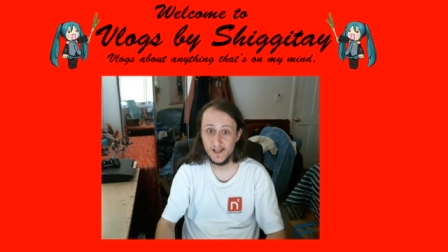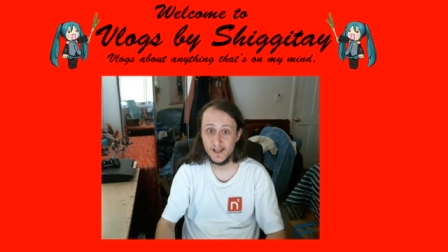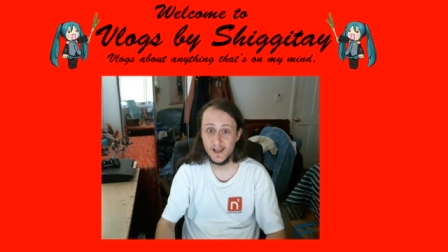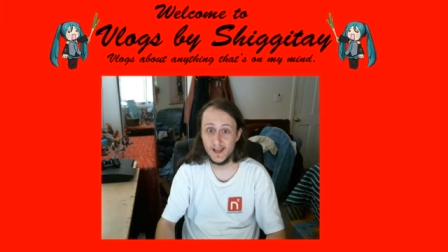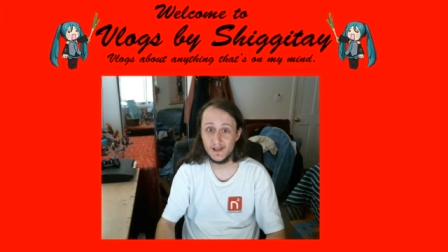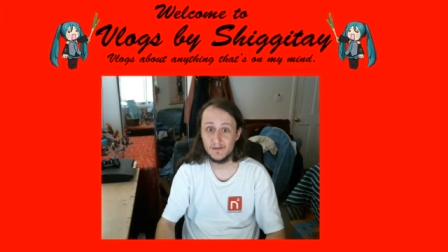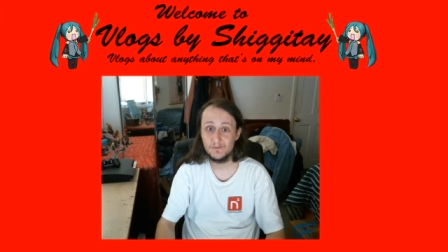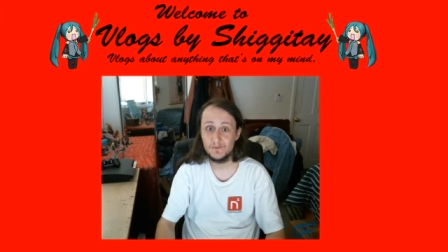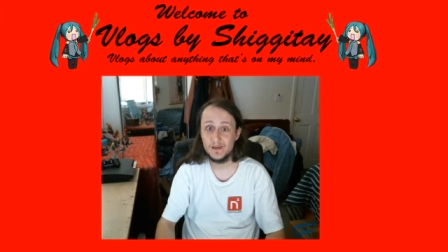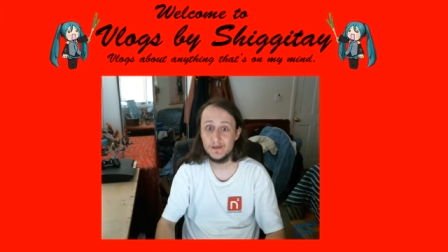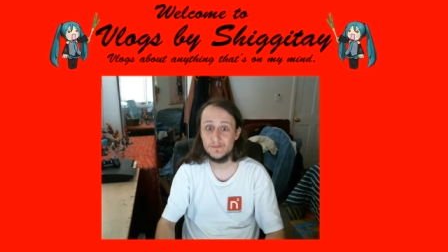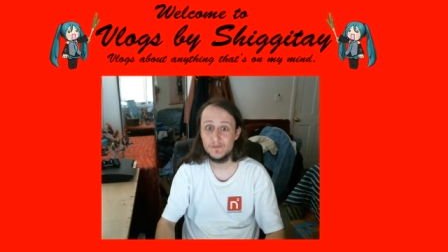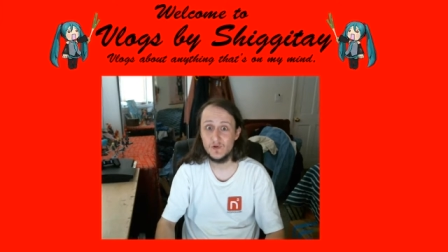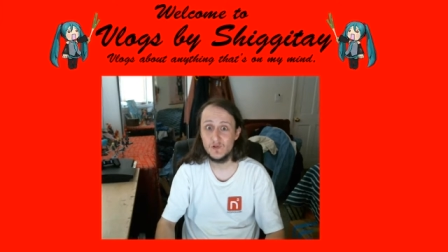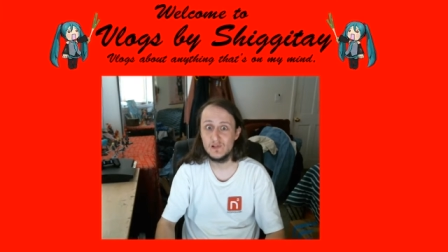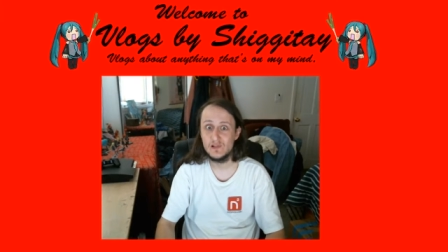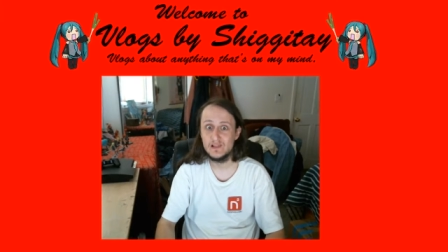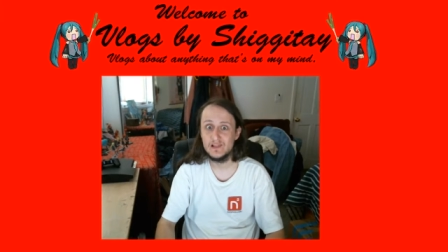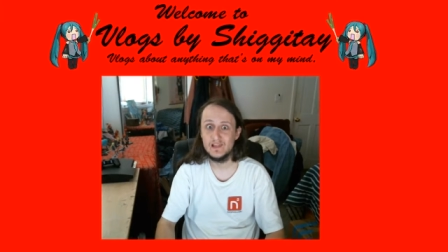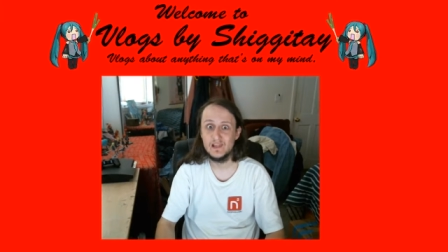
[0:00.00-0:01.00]
and
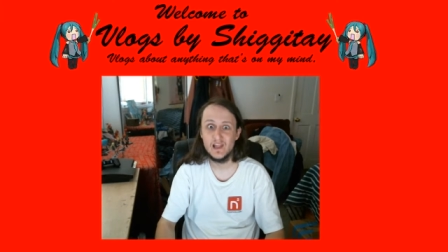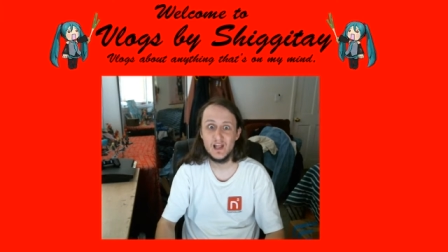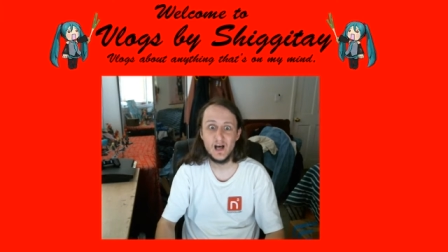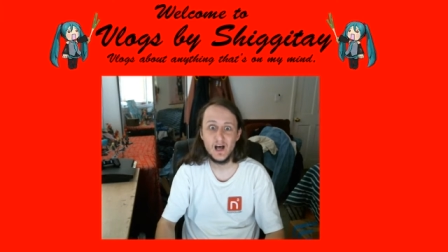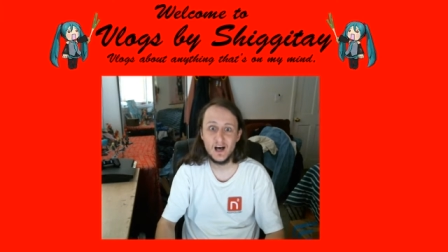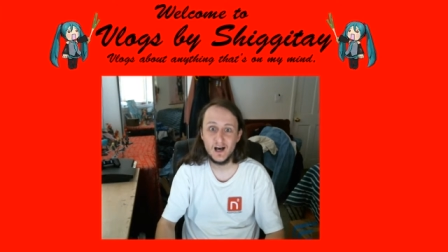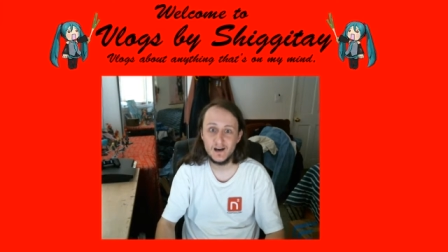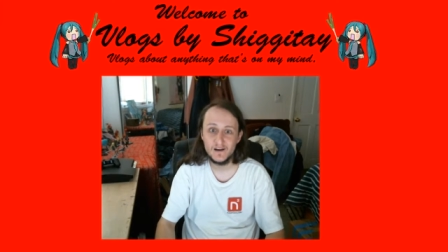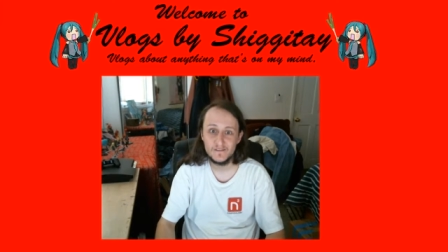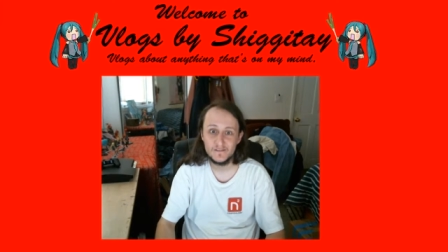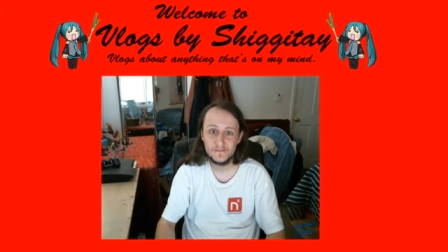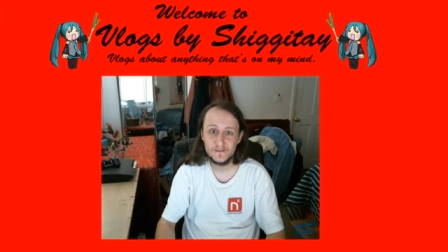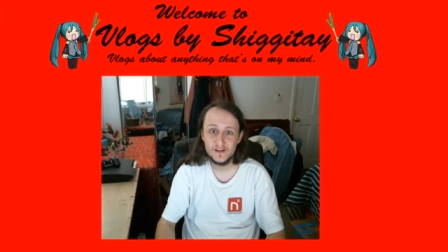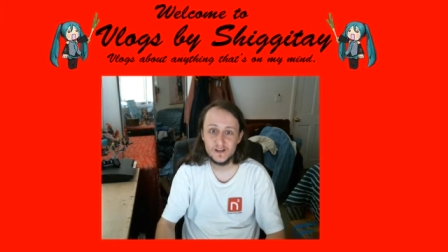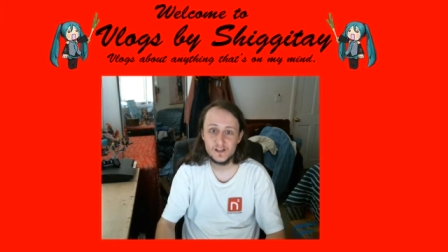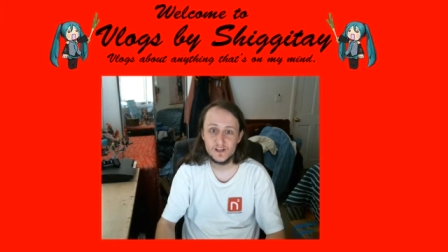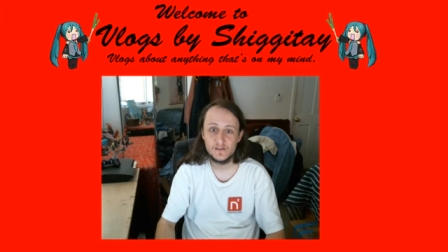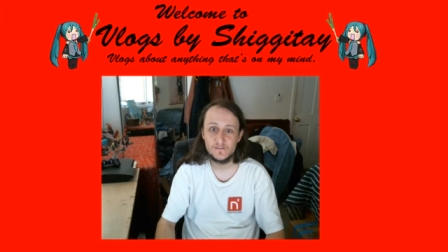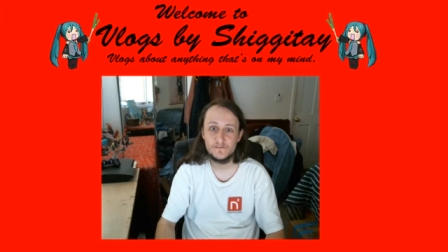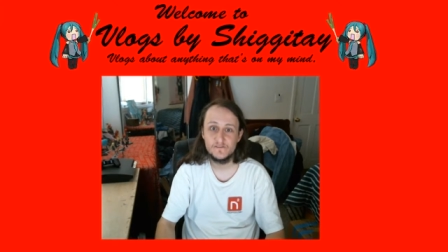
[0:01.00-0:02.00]
people love
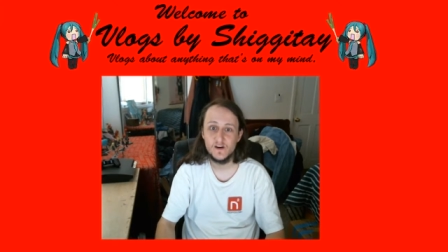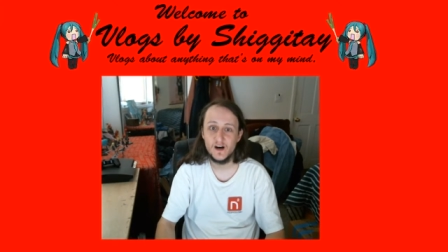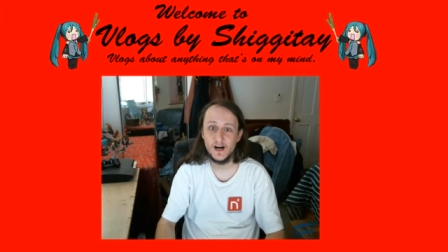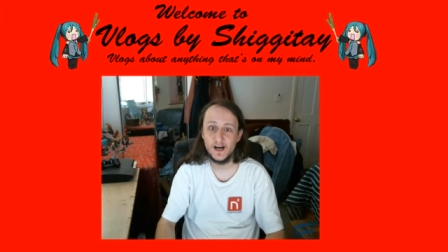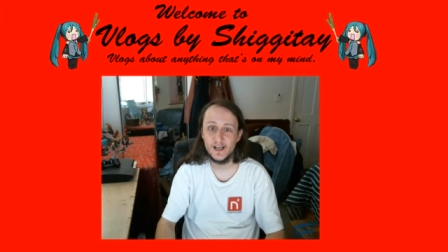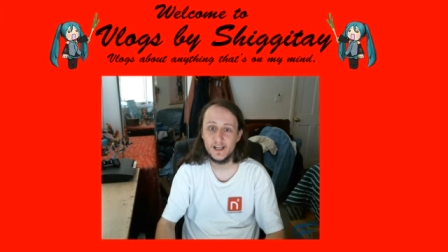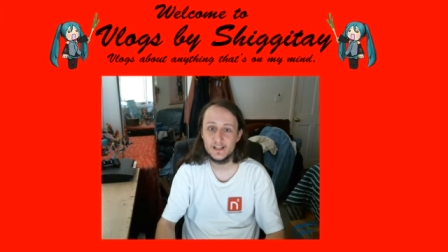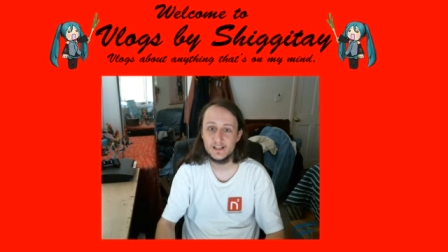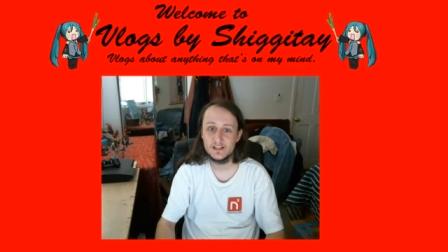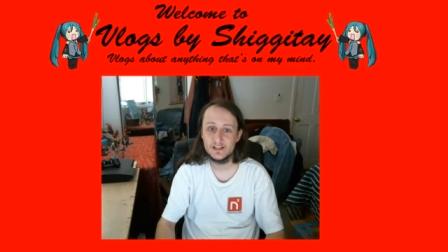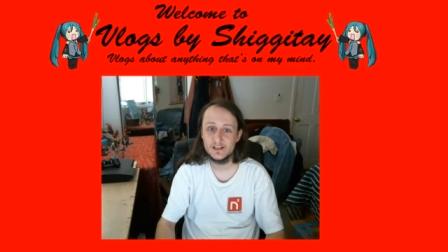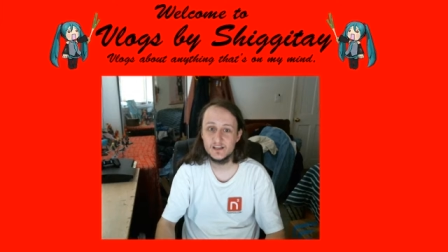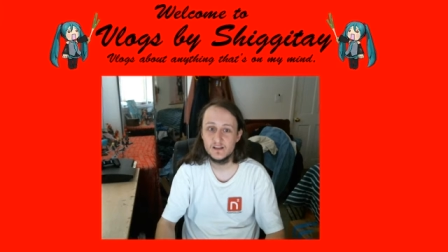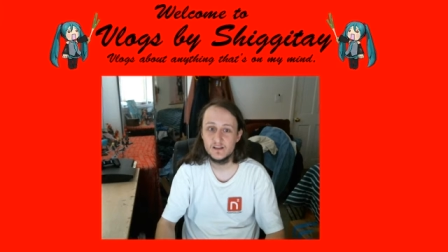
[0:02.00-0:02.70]
to find